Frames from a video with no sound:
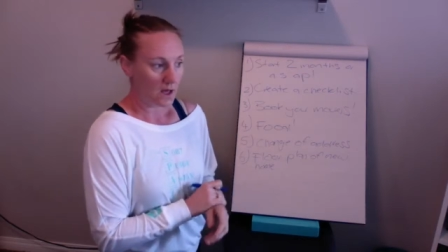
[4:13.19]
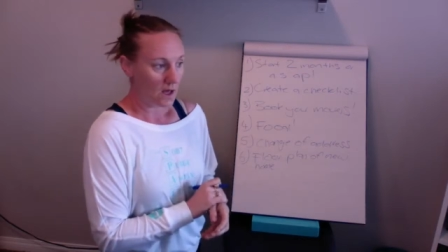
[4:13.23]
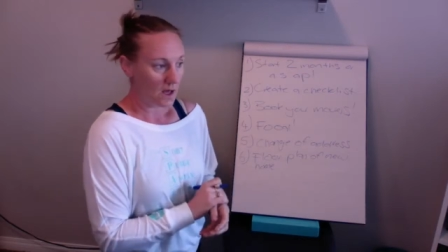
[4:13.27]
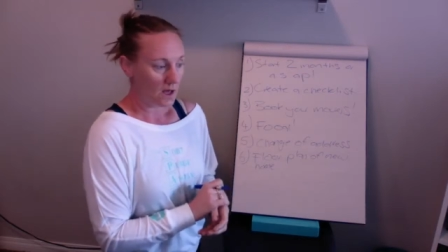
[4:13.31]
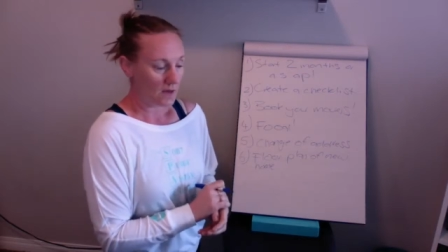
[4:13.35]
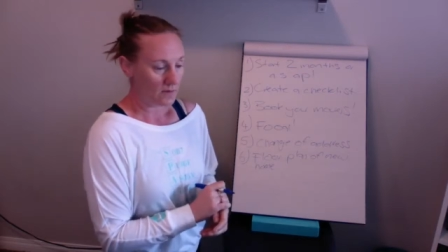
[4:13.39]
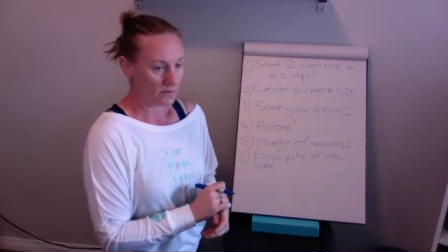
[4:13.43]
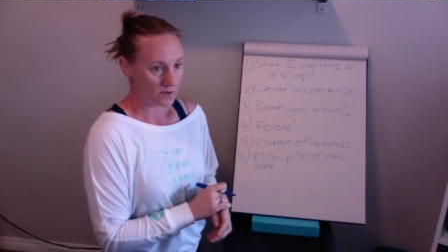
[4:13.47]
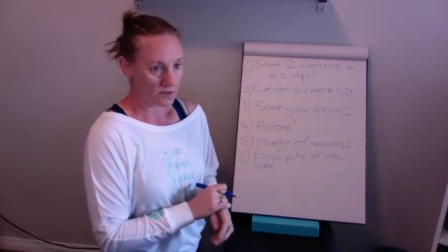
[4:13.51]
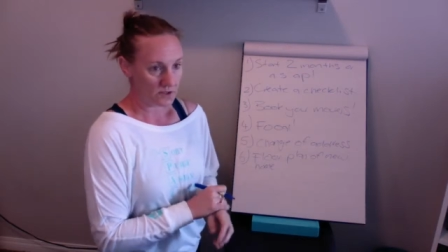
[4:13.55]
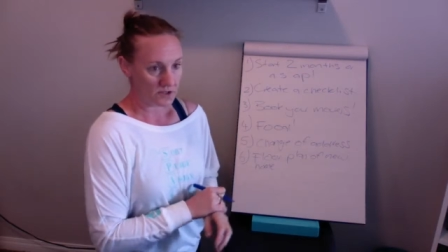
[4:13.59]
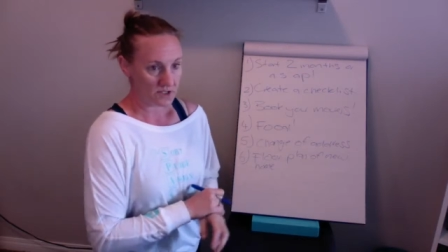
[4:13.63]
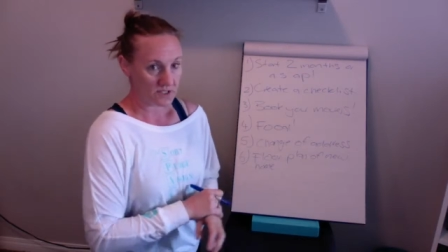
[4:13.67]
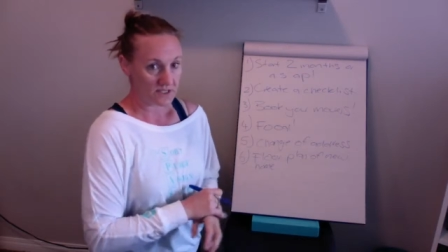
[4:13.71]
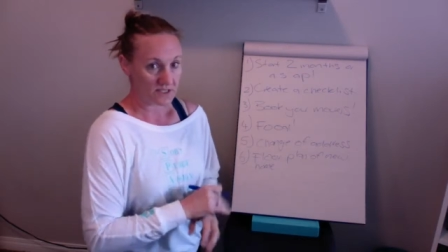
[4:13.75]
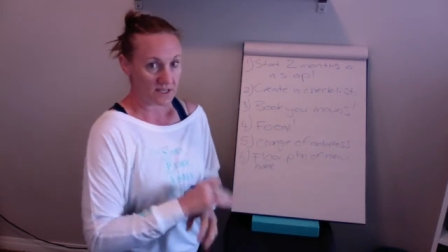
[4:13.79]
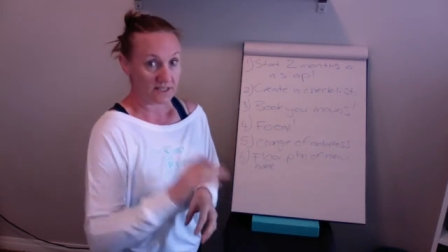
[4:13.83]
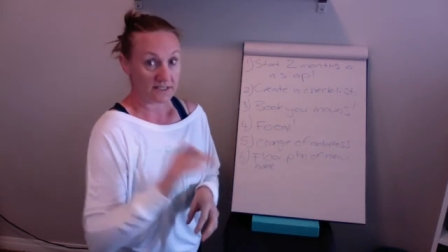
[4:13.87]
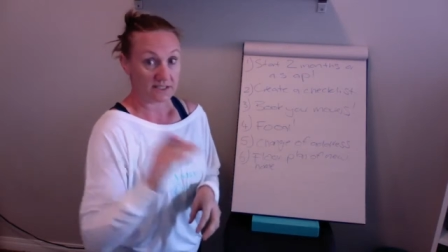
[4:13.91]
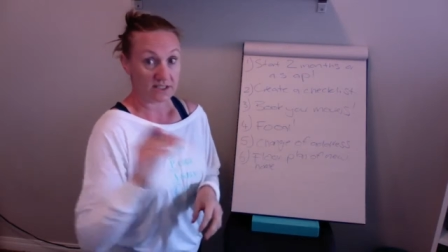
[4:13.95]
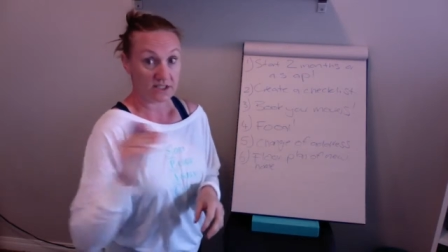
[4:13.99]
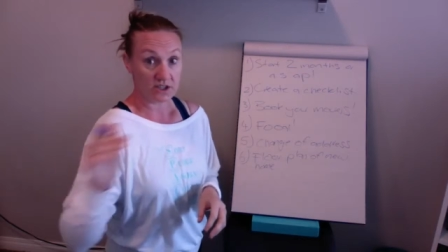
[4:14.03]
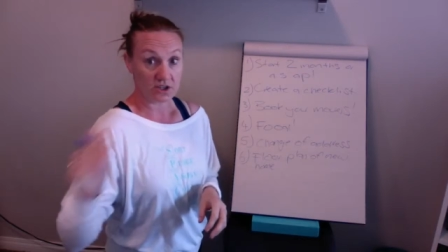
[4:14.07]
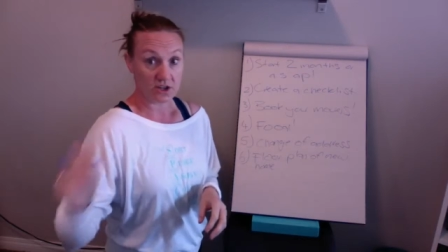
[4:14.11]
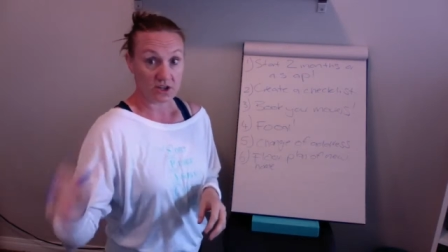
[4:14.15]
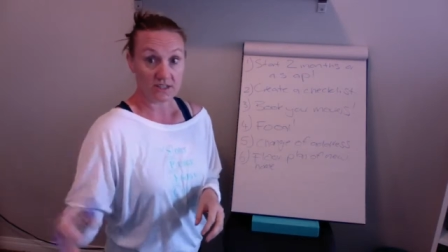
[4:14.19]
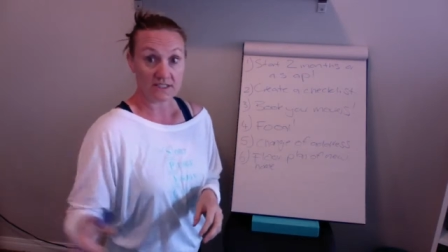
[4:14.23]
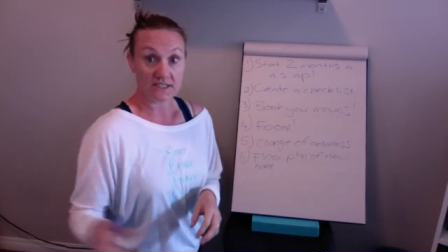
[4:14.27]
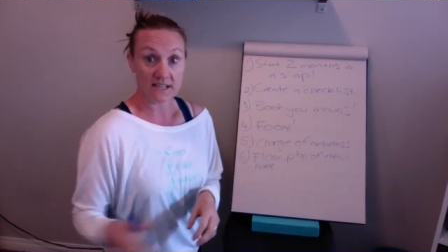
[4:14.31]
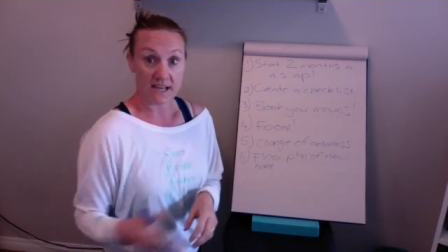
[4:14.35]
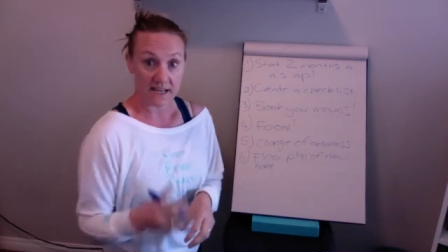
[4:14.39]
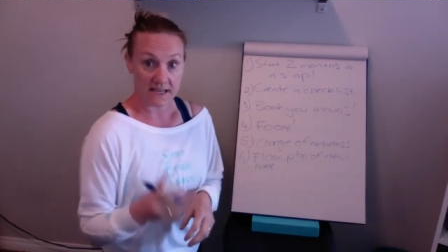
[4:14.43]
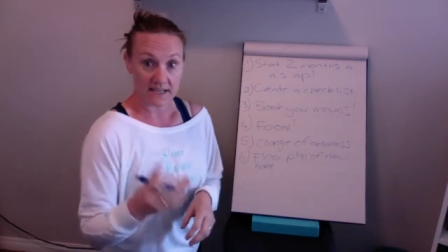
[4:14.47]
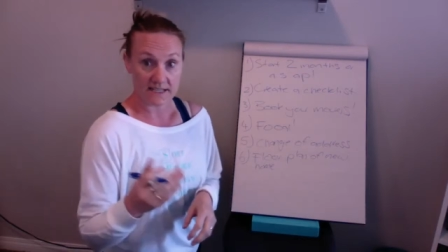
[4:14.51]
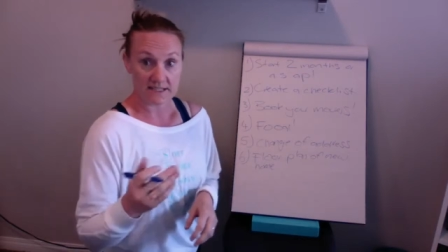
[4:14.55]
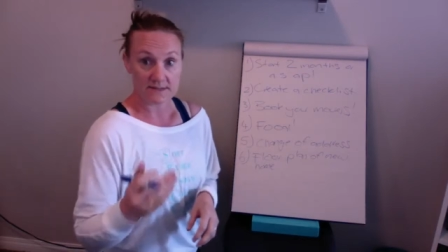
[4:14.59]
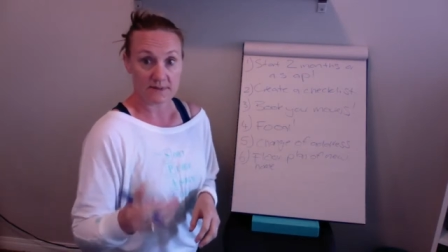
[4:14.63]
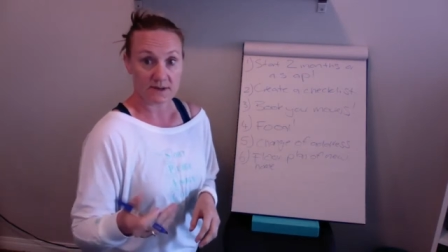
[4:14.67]
If you decide to not
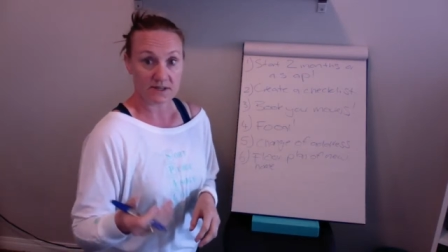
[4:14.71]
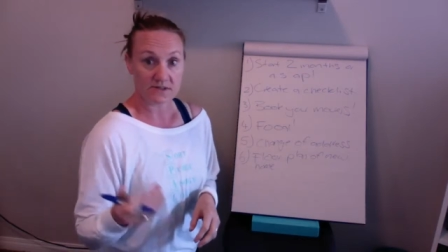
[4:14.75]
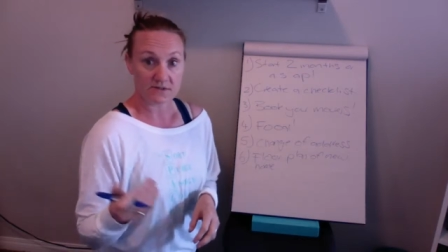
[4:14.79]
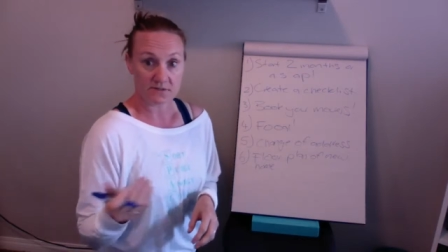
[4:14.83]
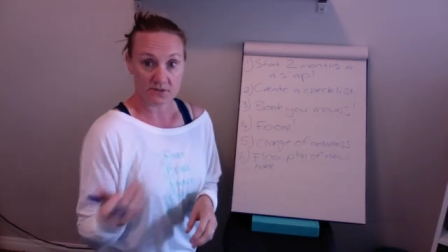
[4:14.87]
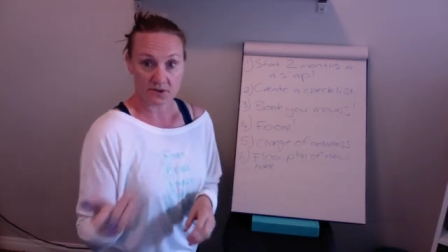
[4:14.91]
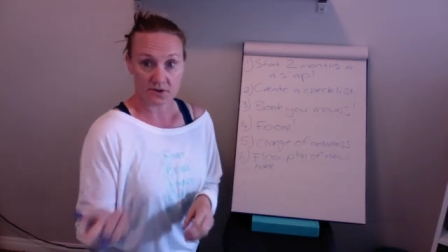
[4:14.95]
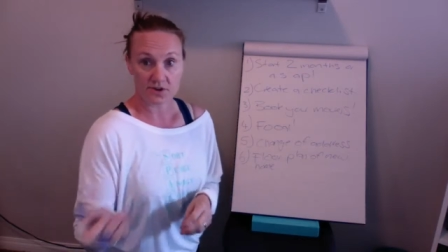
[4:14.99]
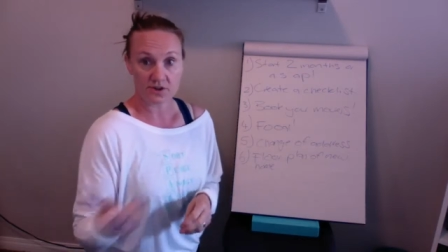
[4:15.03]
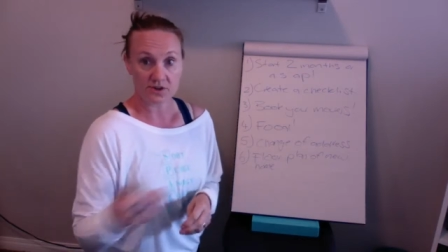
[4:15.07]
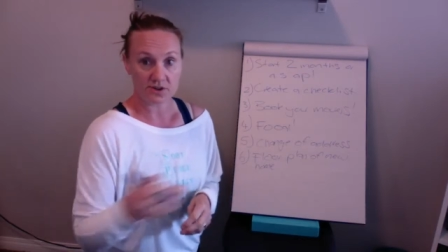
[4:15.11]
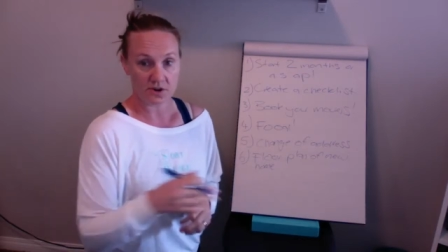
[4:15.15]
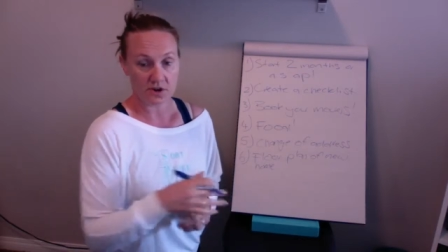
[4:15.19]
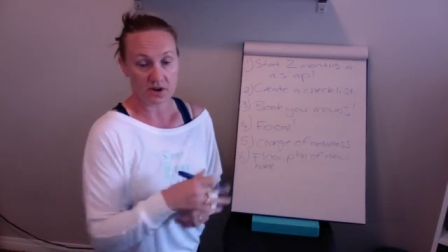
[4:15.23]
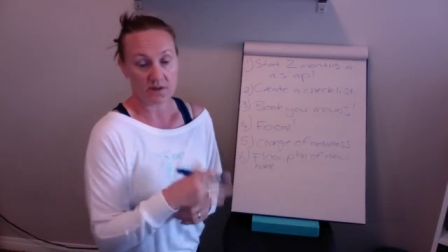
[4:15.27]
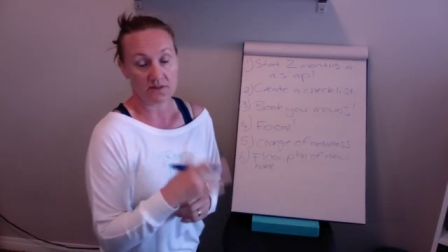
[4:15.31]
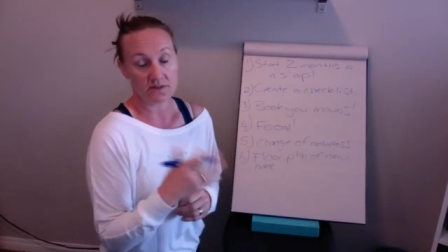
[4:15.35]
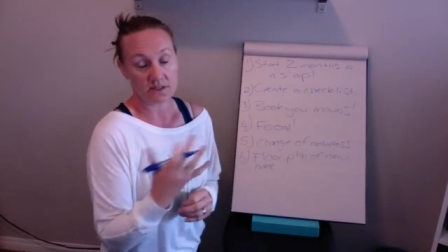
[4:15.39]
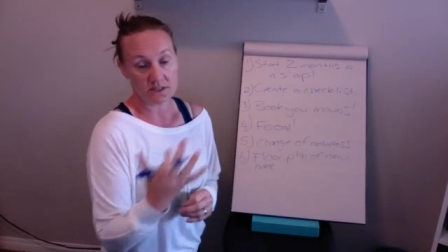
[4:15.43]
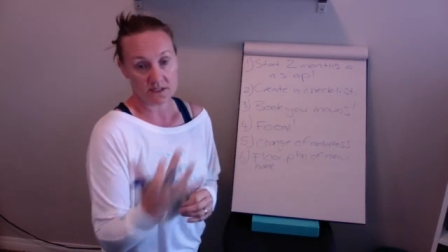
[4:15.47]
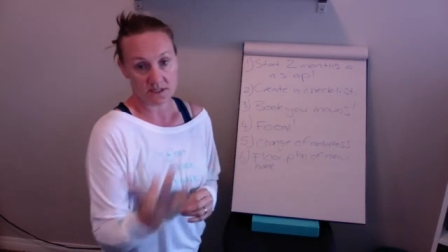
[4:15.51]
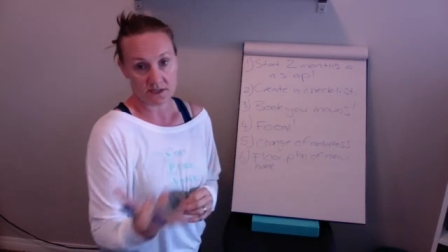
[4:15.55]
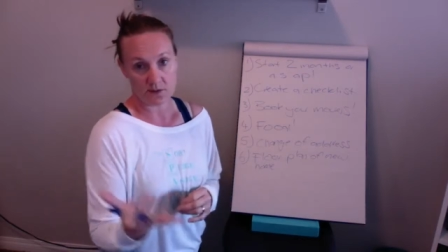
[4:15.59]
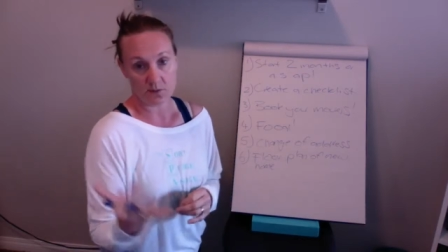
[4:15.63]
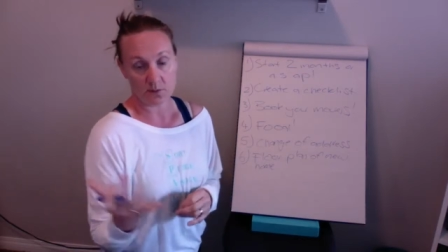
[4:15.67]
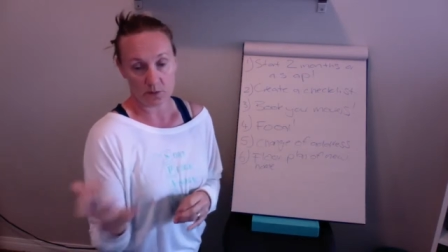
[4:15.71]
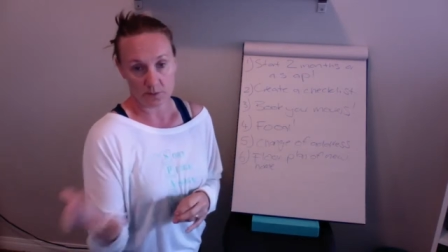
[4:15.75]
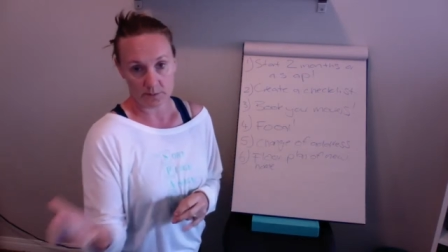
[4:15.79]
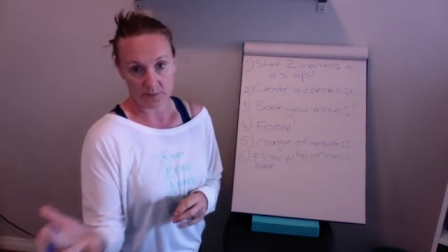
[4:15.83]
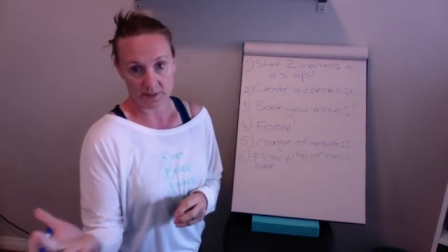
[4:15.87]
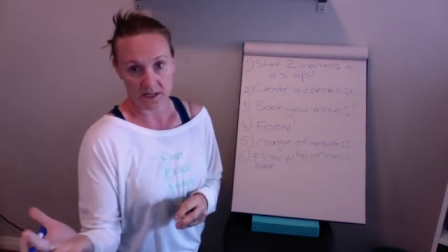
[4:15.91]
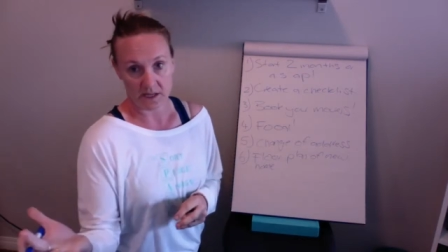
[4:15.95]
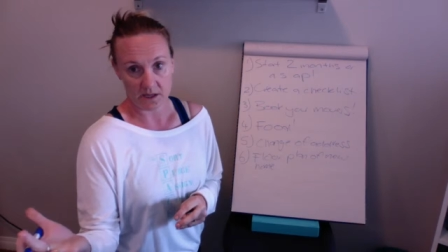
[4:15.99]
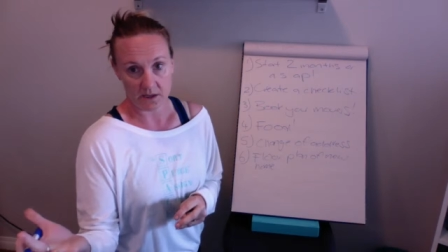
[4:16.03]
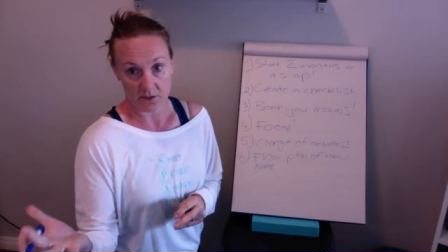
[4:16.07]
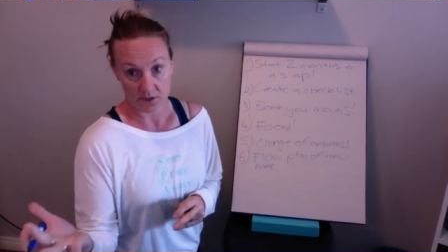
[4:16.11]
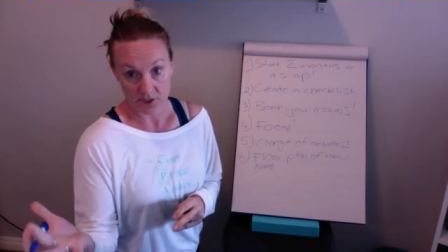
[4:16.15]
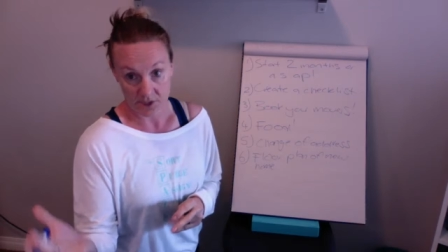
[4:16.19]
take as much furniture, obviously it would
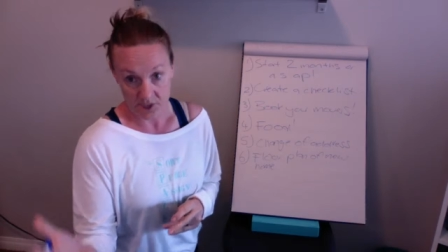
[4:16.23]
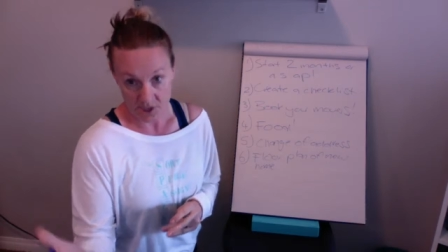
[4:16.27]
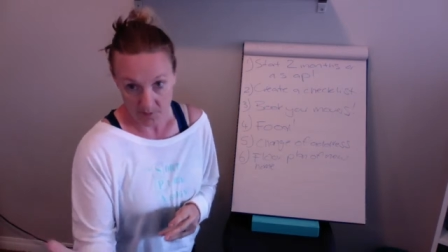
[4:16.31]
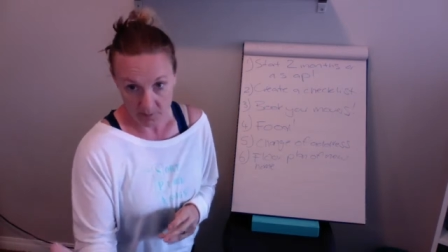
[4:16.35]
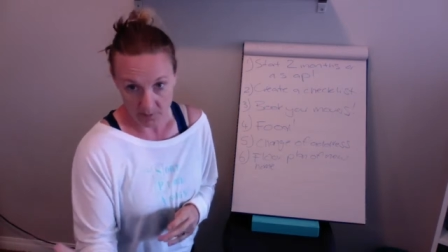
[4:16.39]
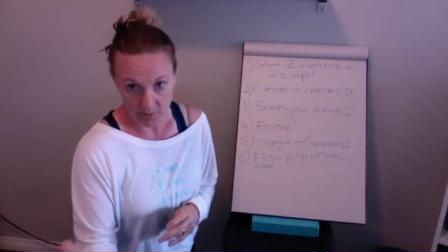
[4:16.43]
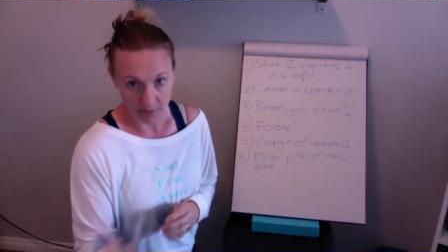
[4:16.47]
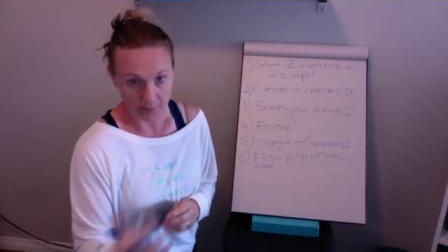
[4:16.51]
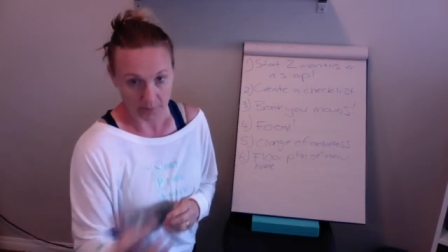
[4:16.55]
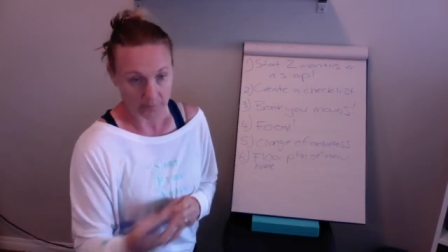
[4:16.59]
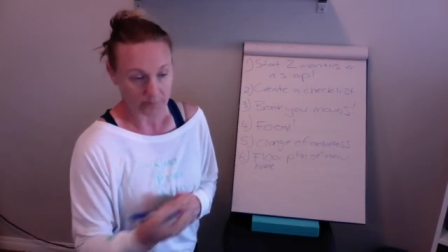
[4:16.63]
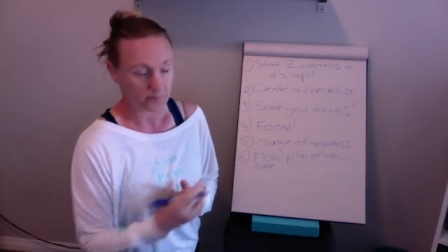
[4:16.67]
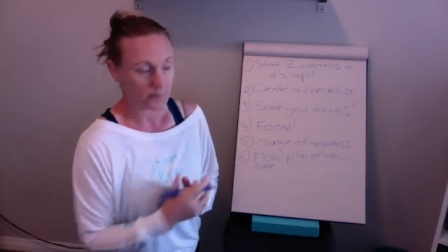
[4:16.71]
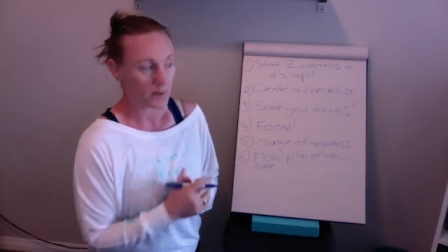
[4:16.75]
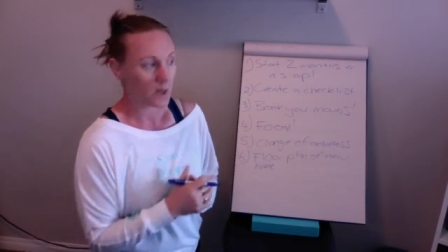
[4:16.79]
be cheaper.